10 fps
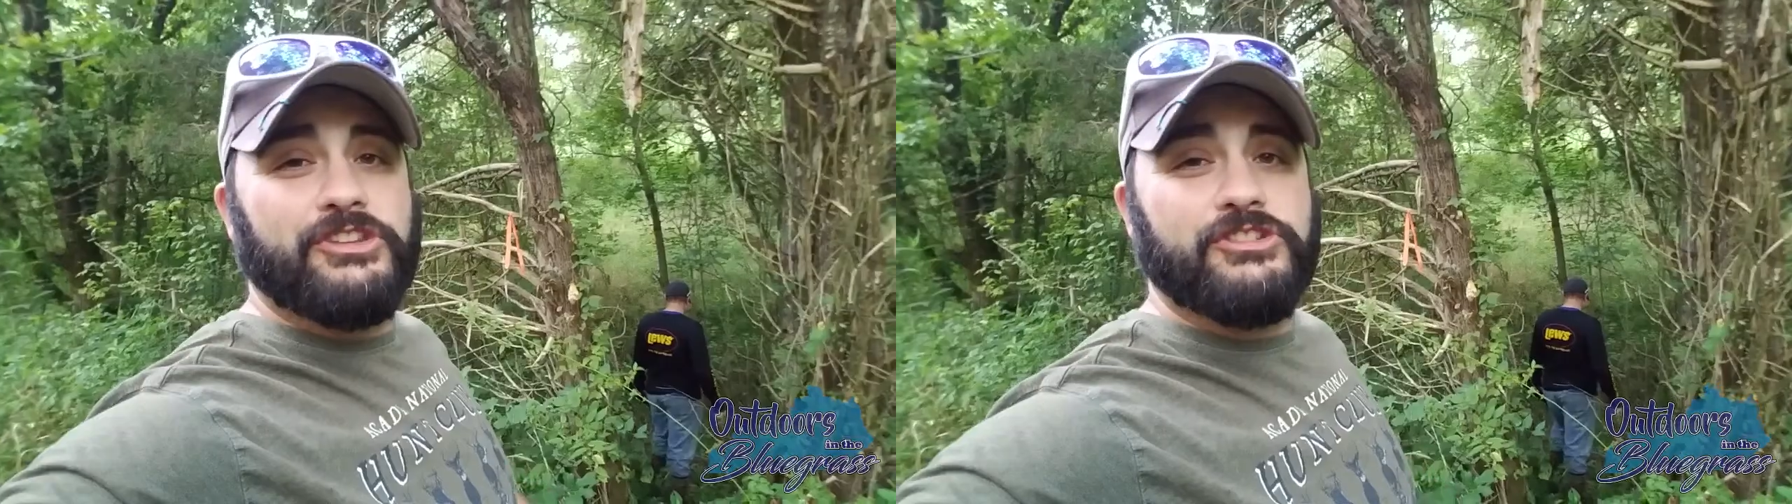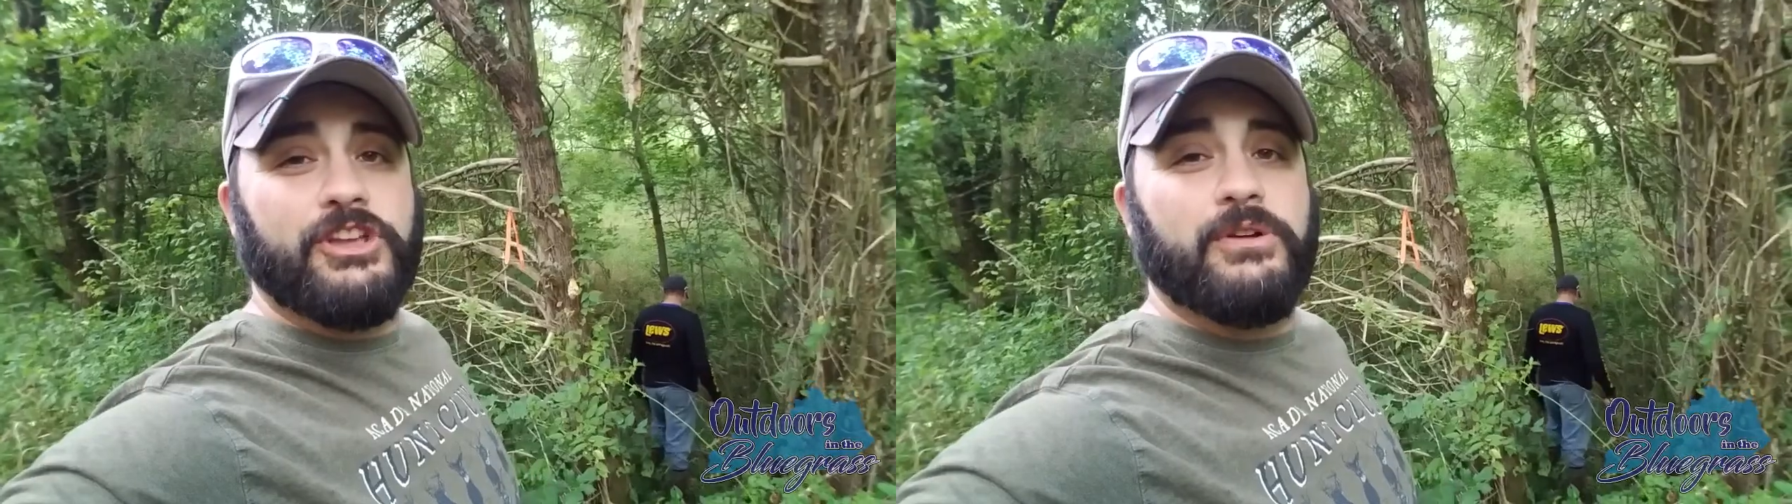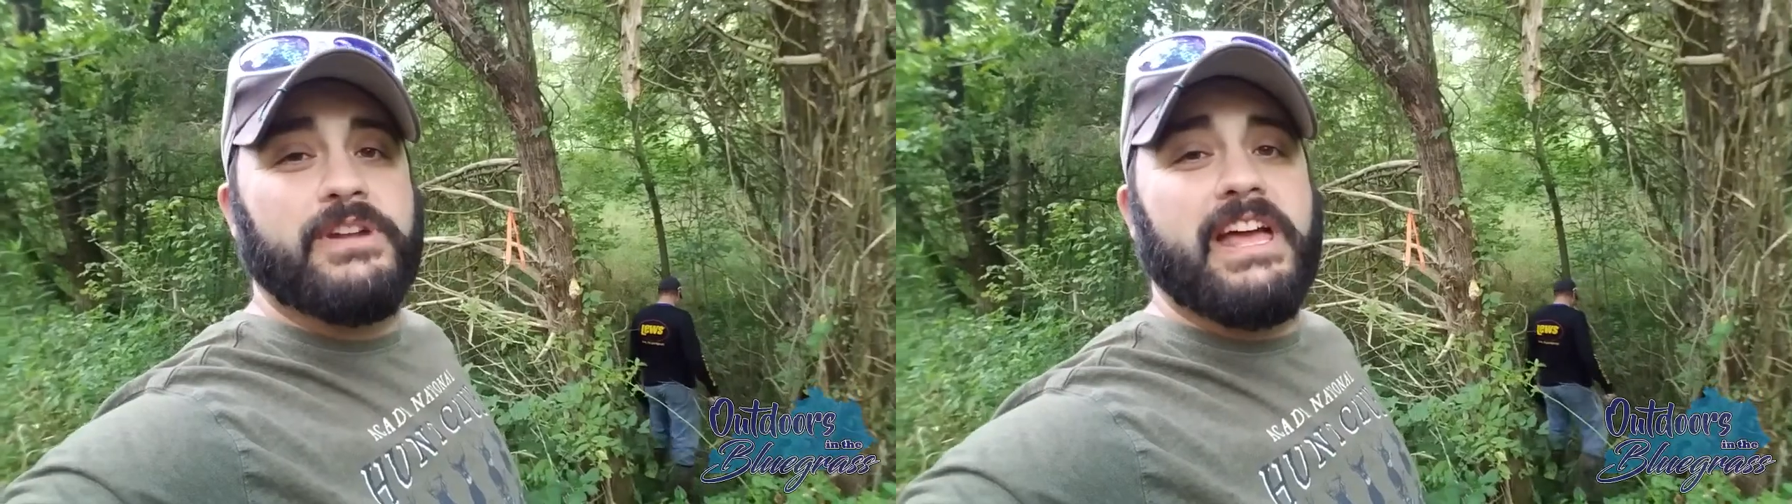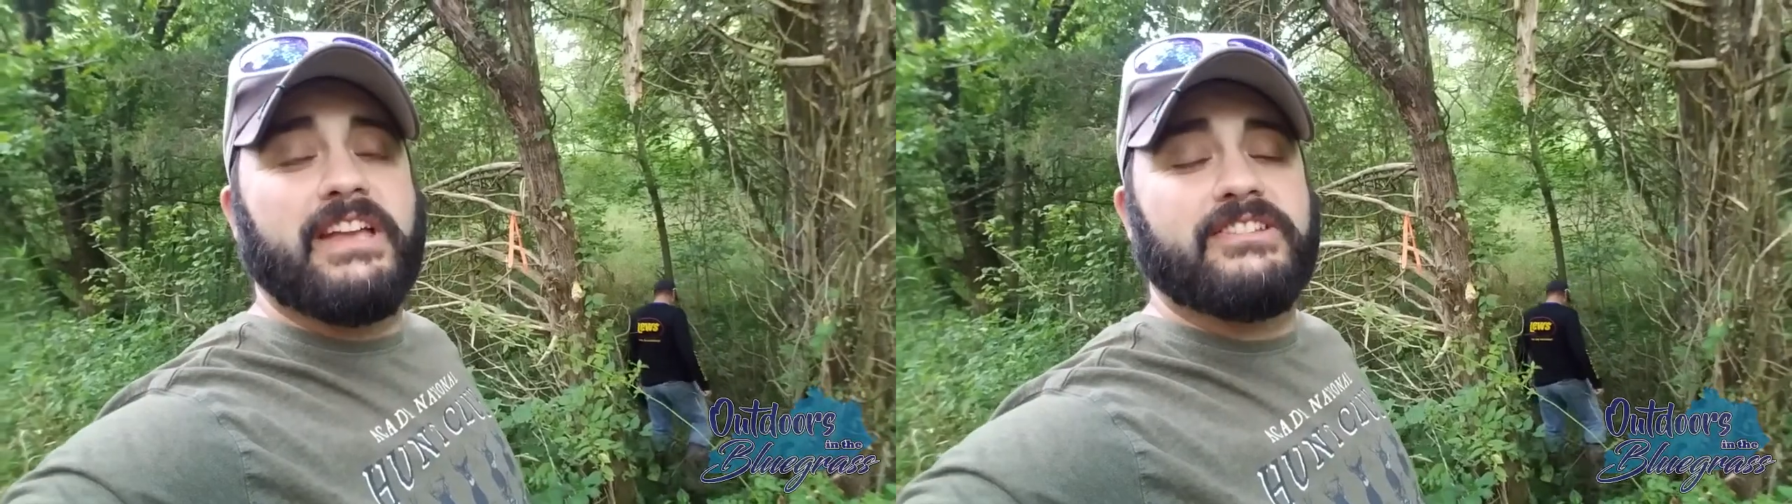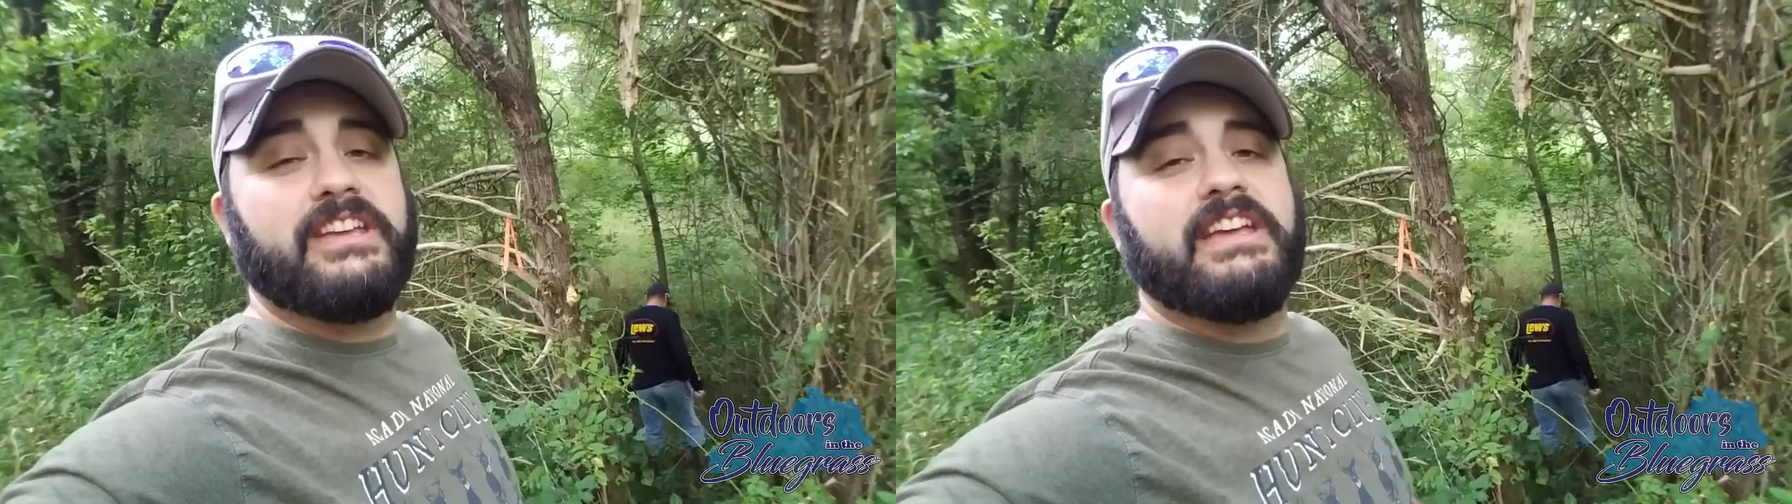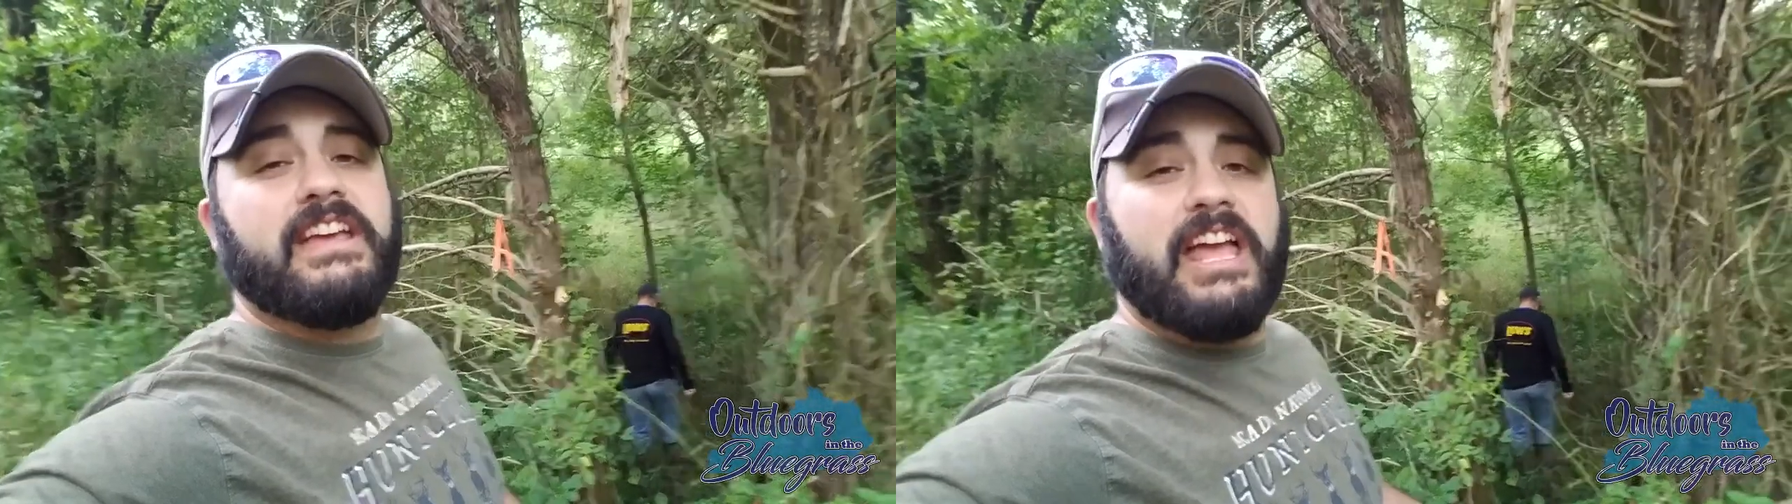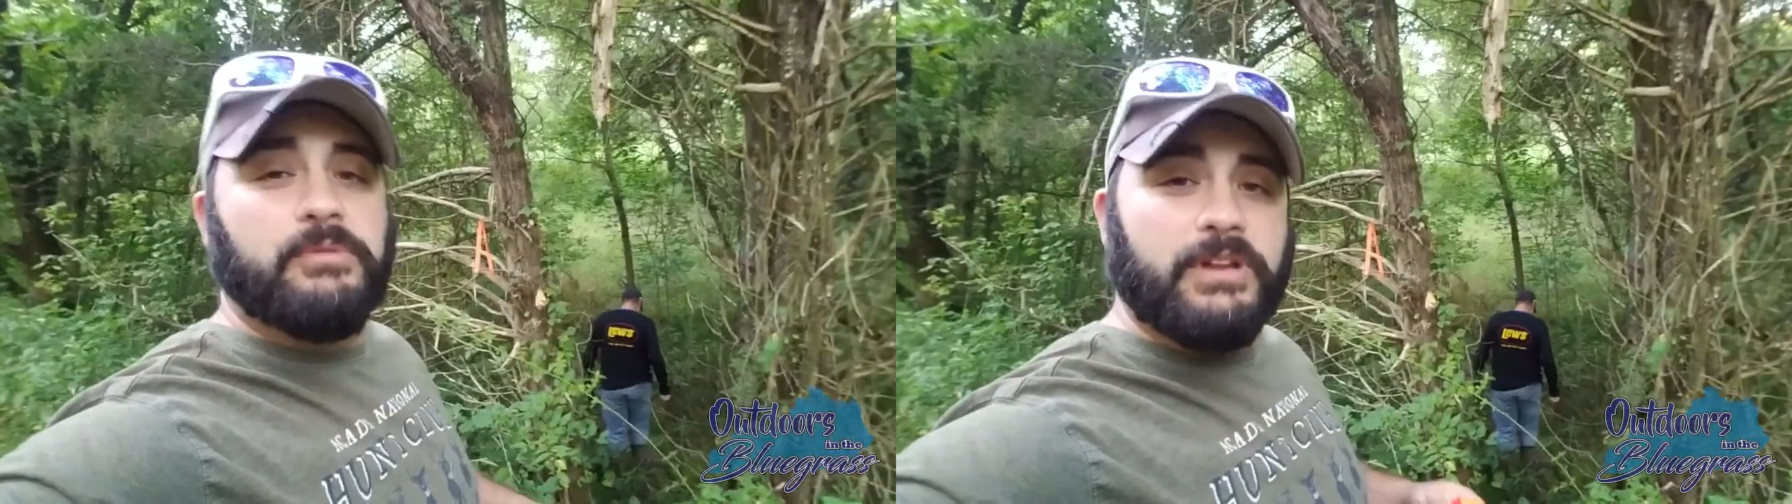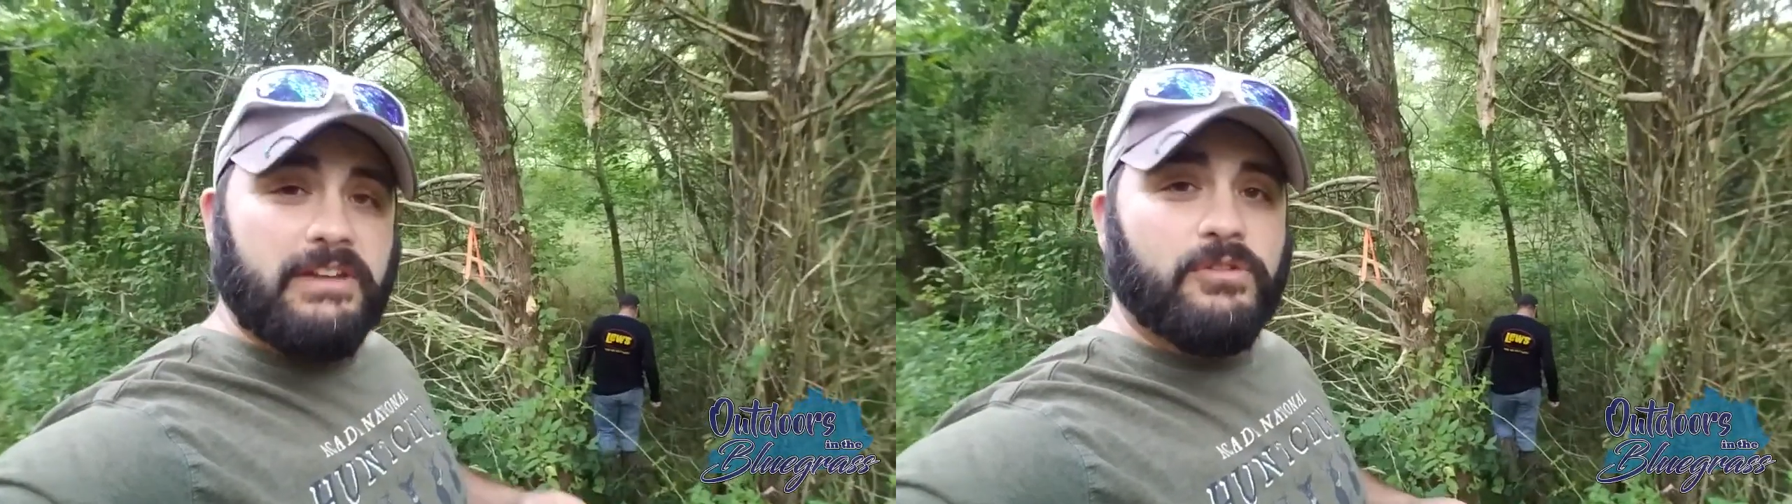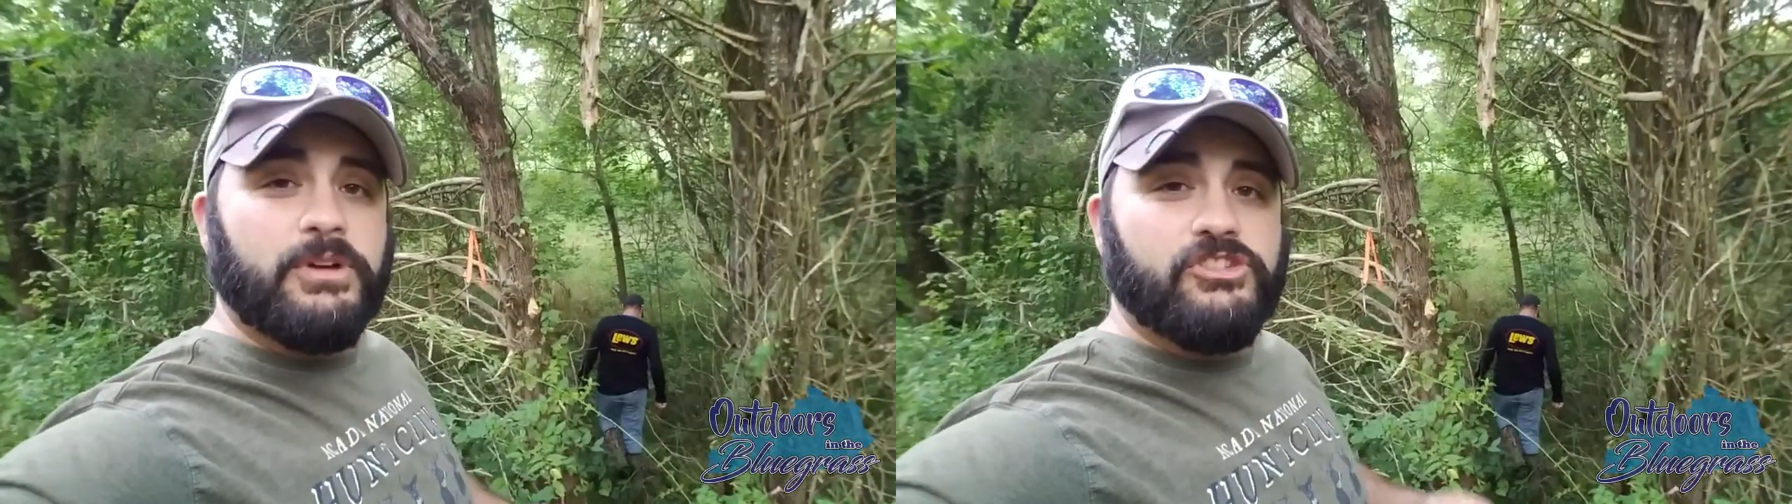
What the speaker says: to go next. And whenever we